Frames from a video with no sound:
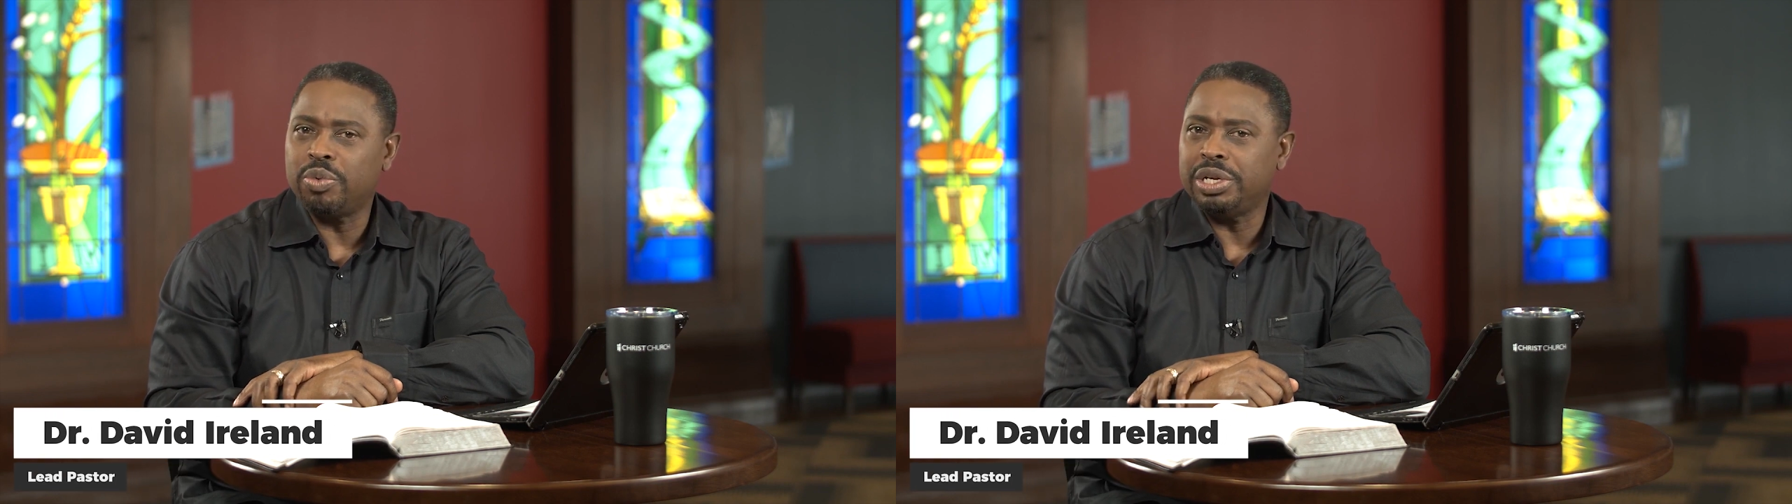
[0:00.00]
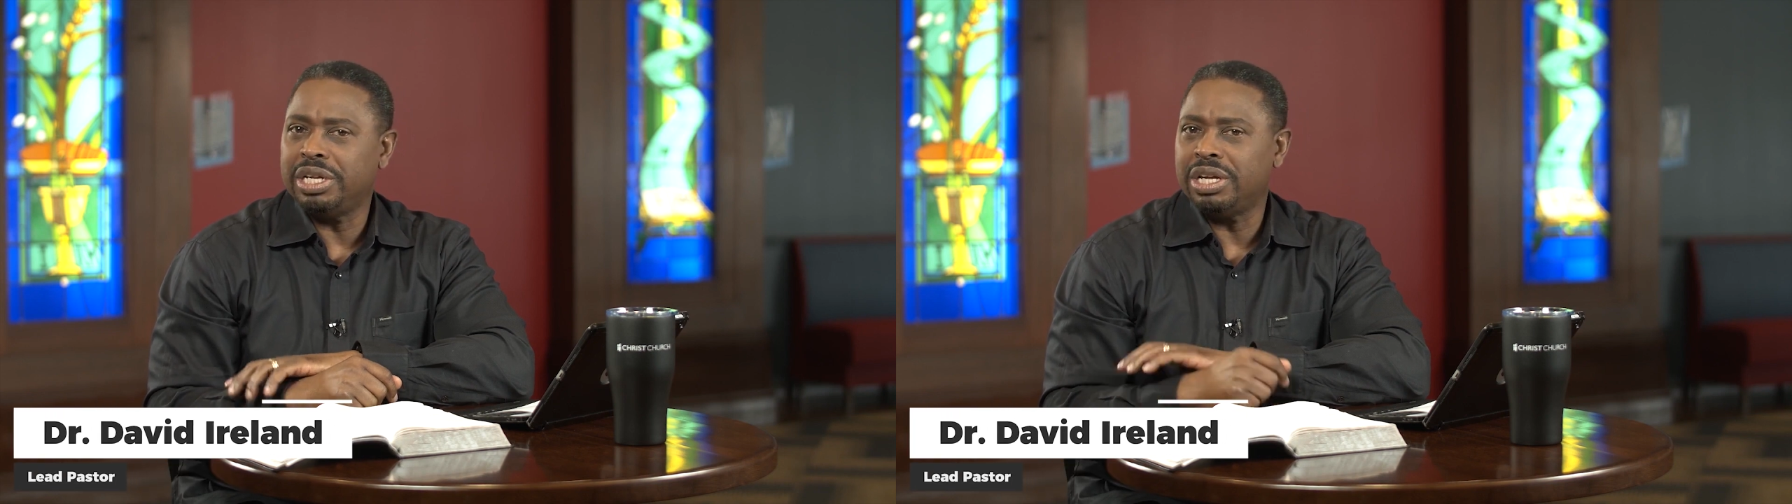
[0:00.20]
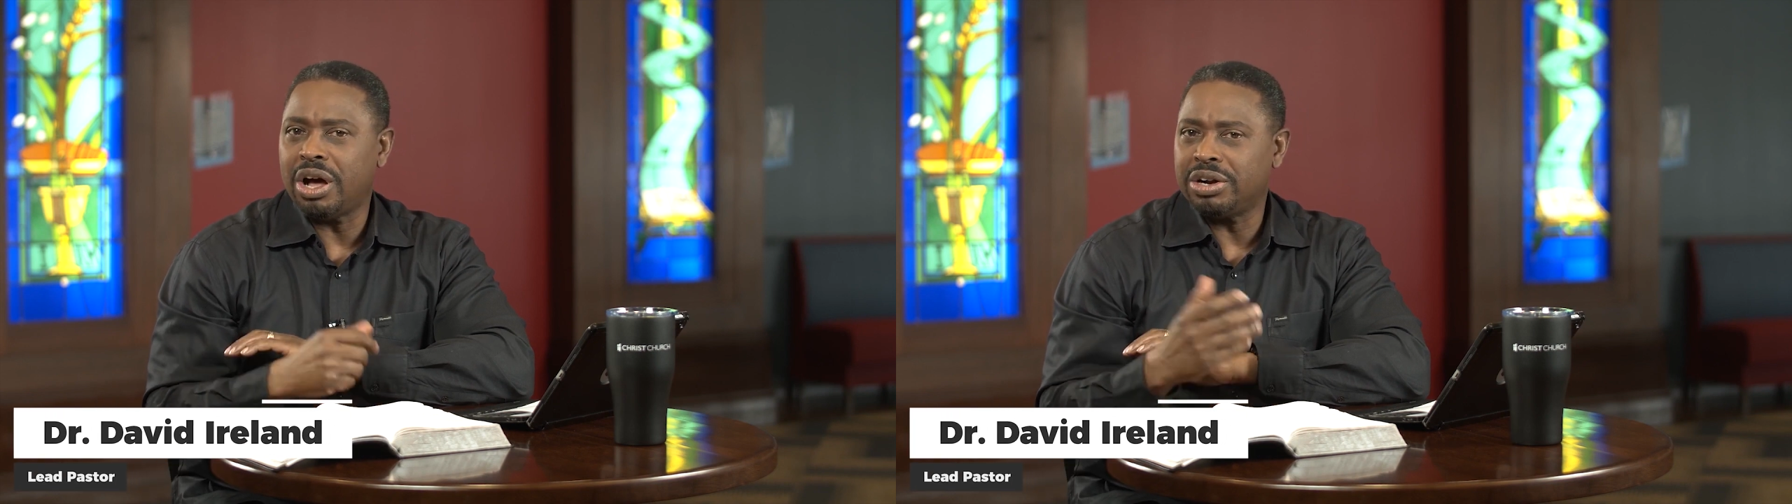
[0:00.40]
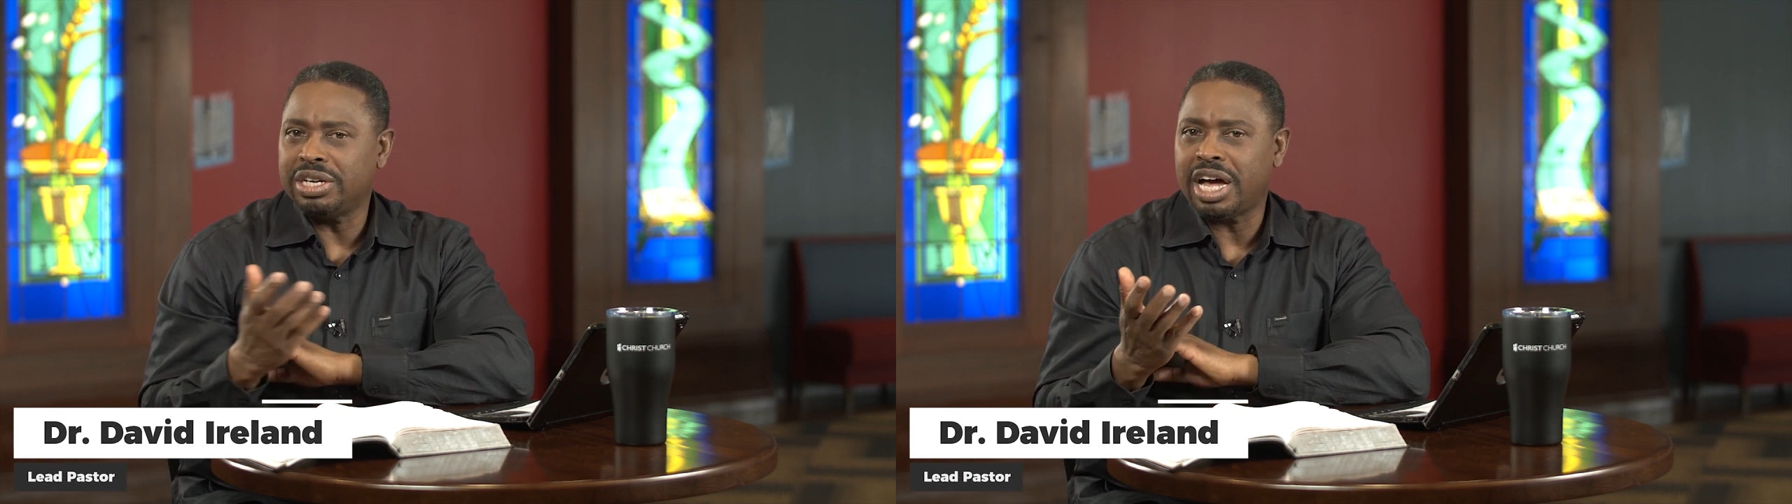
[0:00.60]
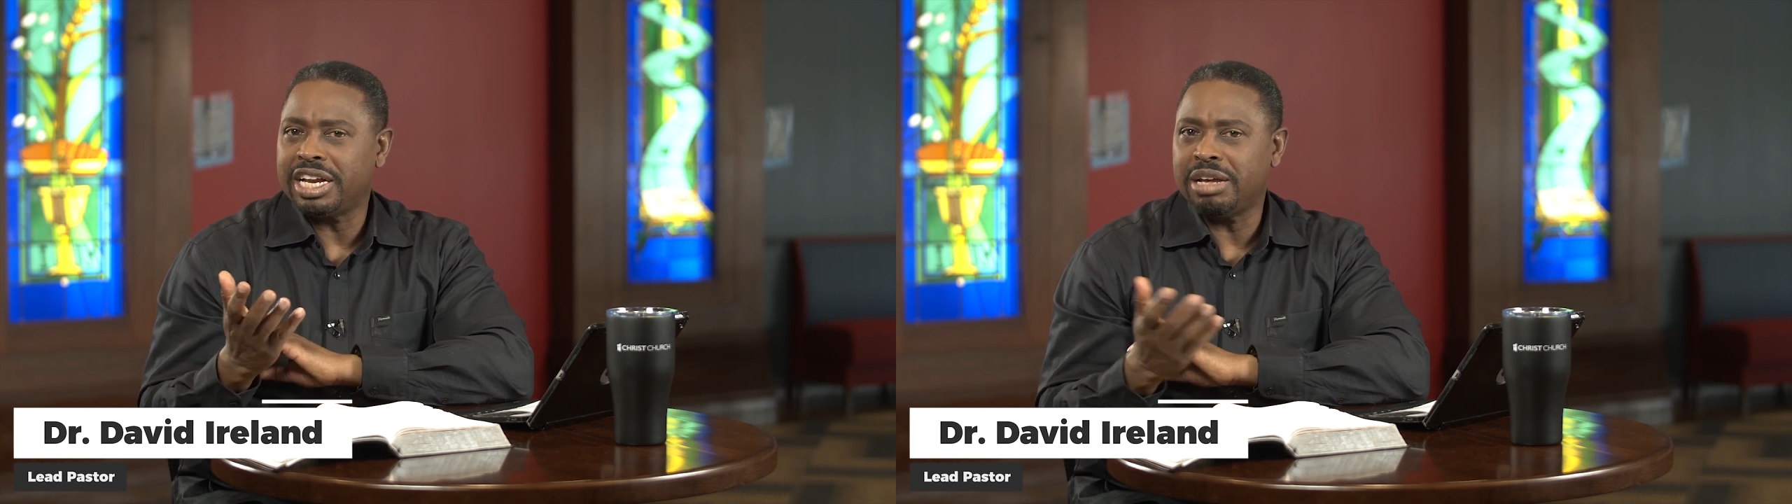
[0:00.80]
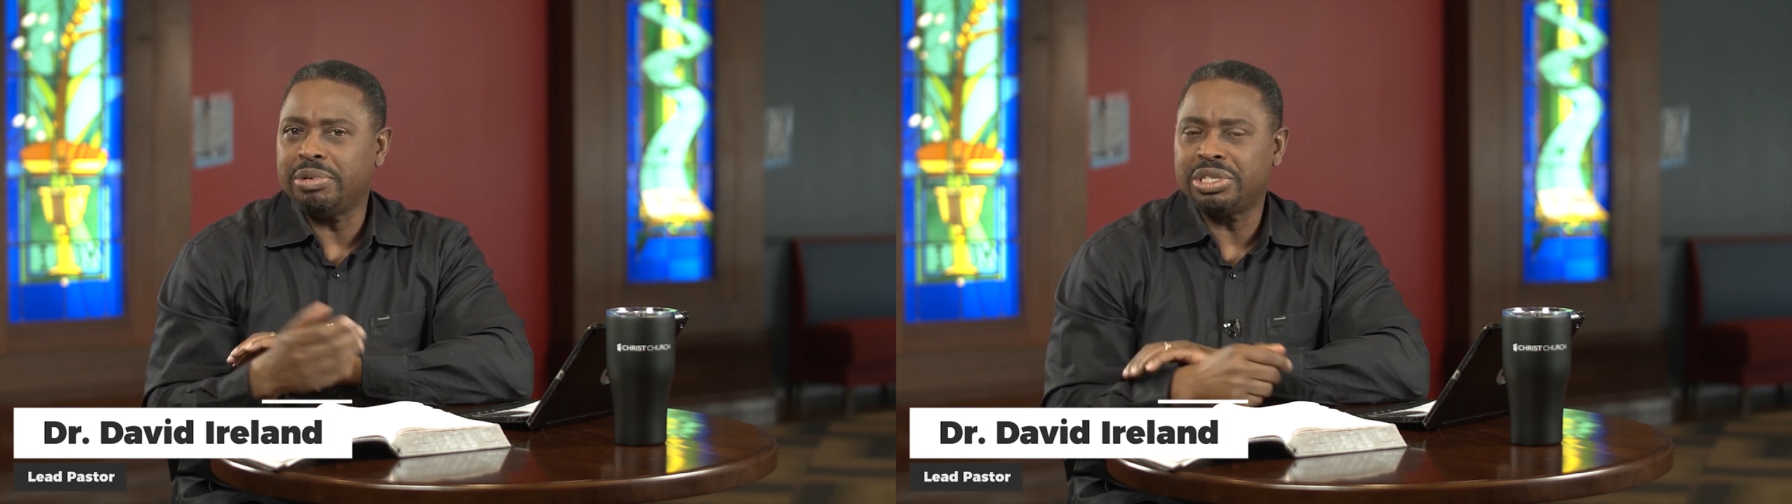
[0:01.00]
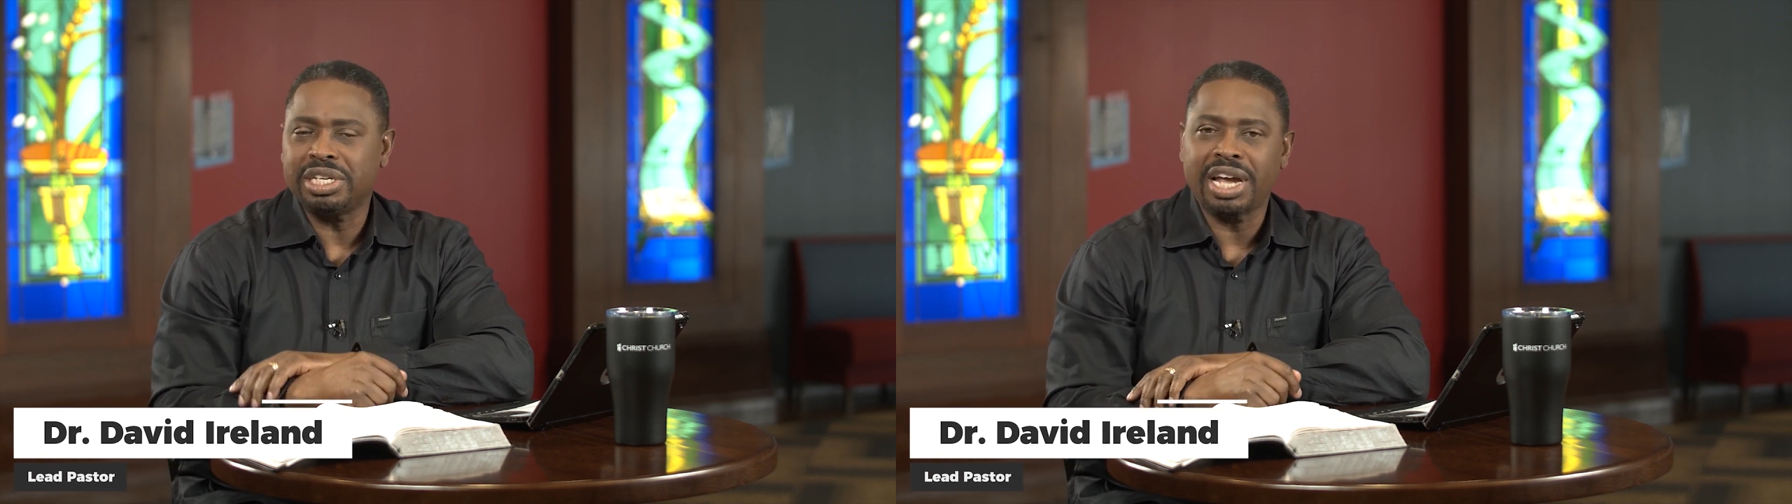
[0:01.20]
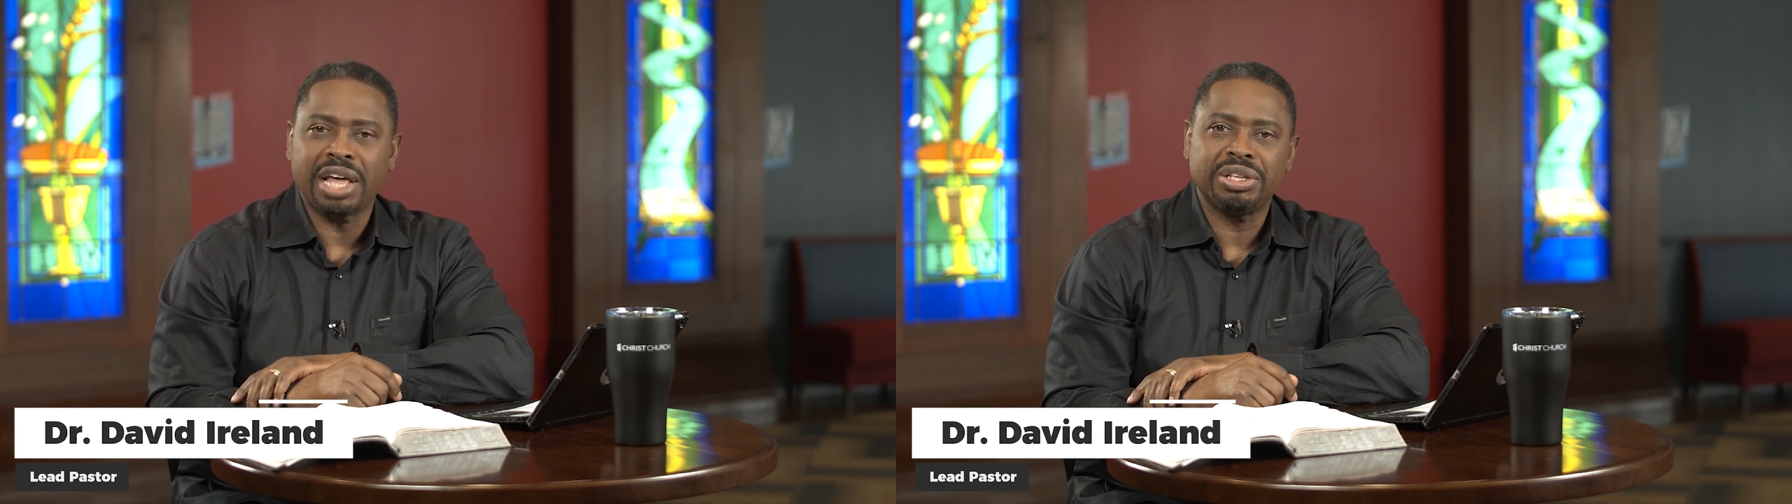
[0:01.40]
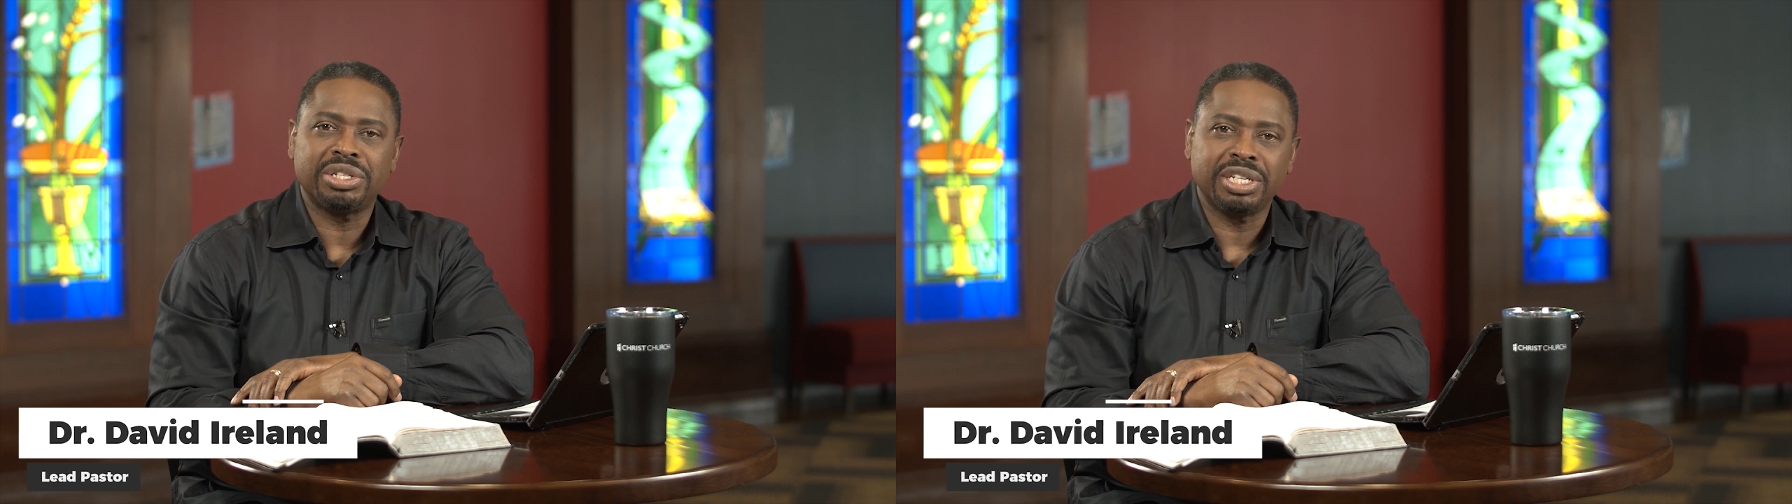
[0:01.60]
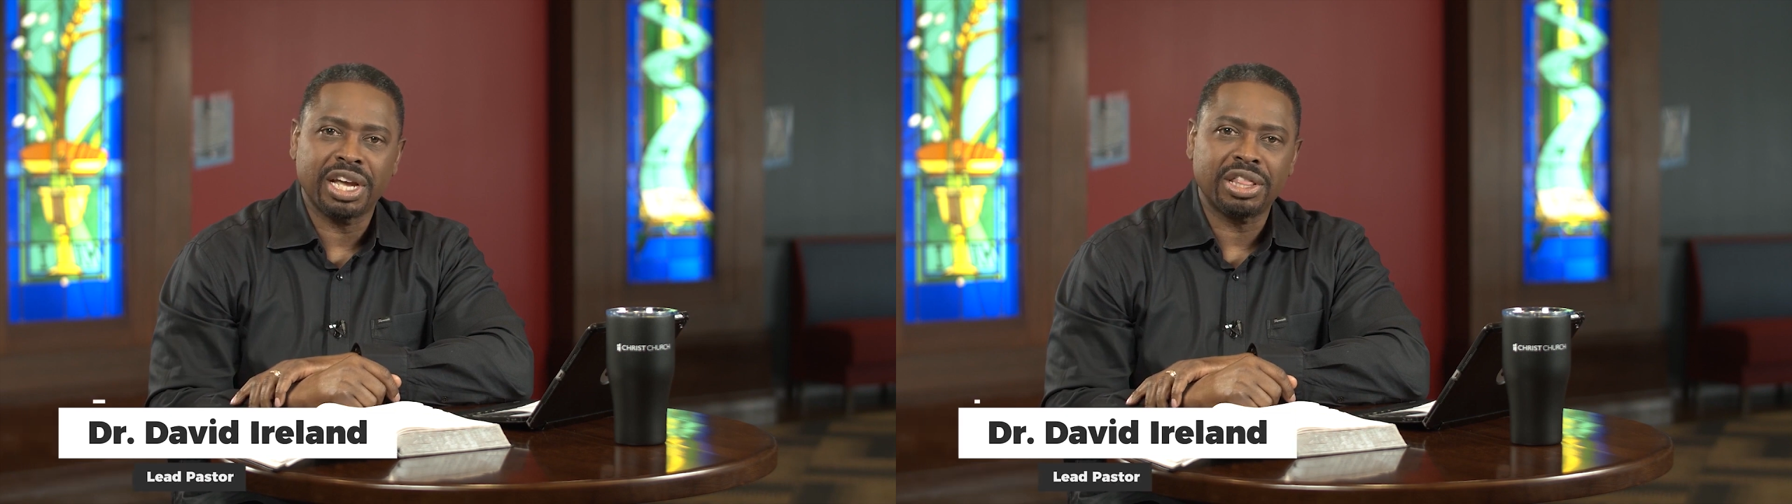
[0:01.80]
we are not able to gather
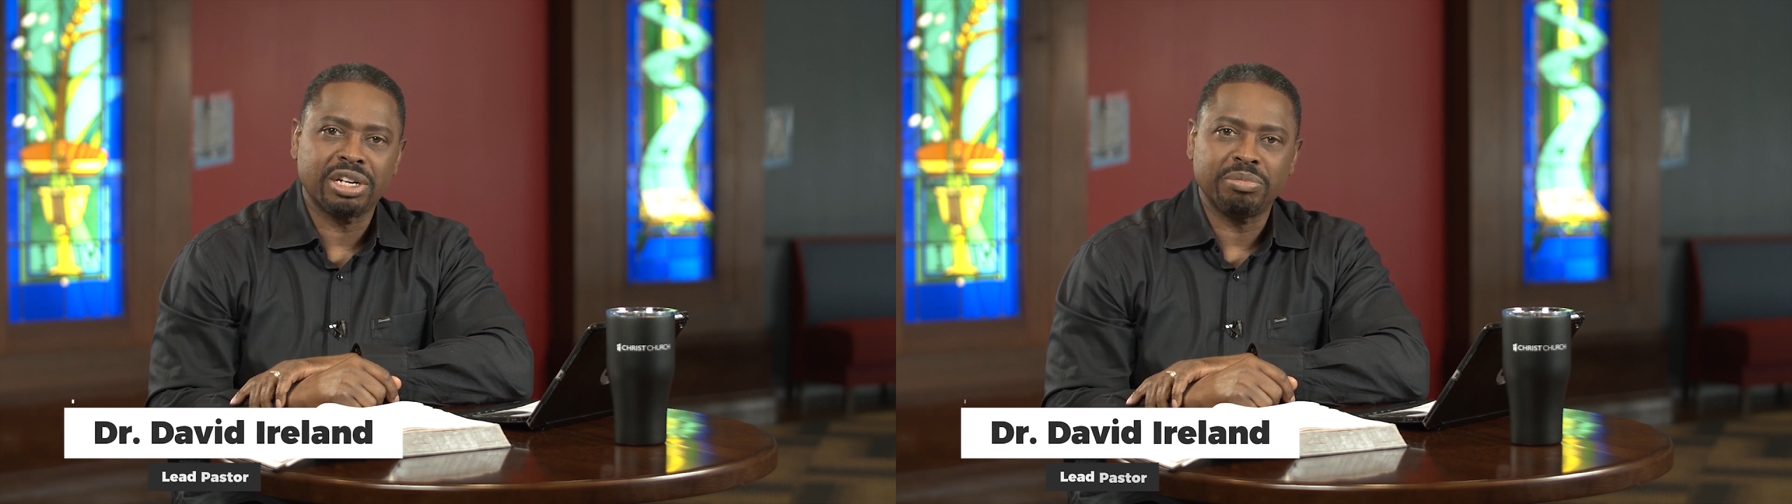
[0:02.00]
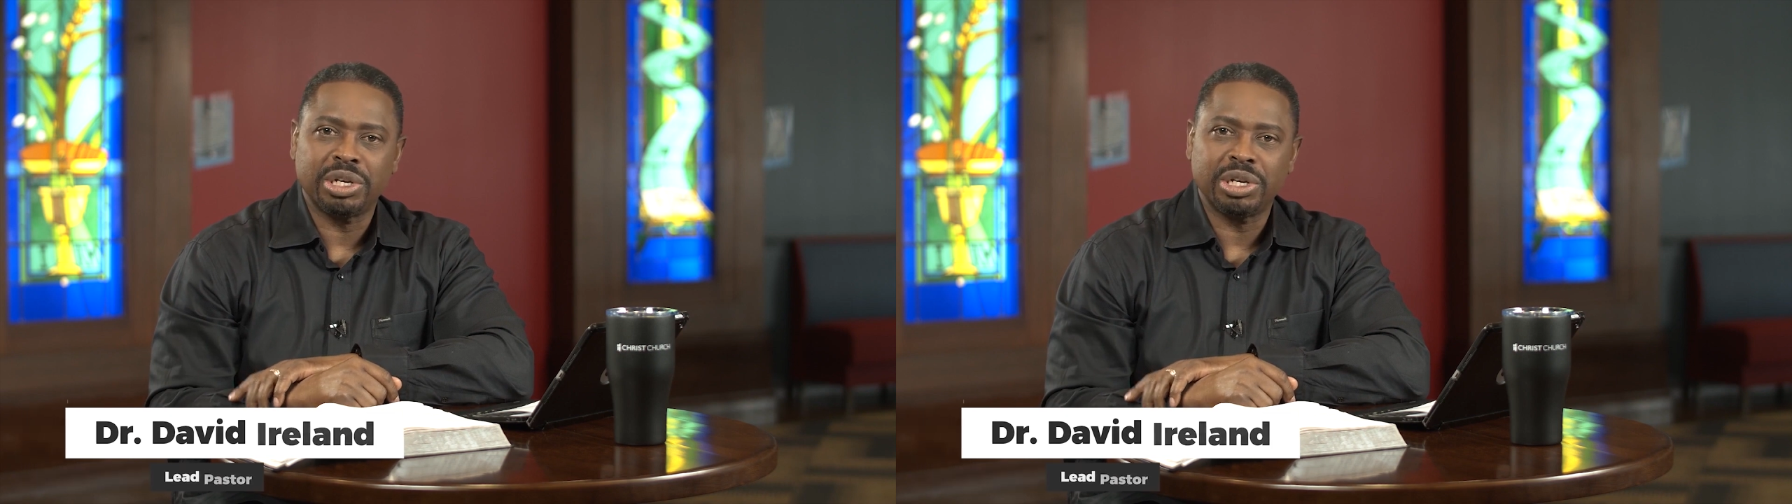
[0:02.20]
together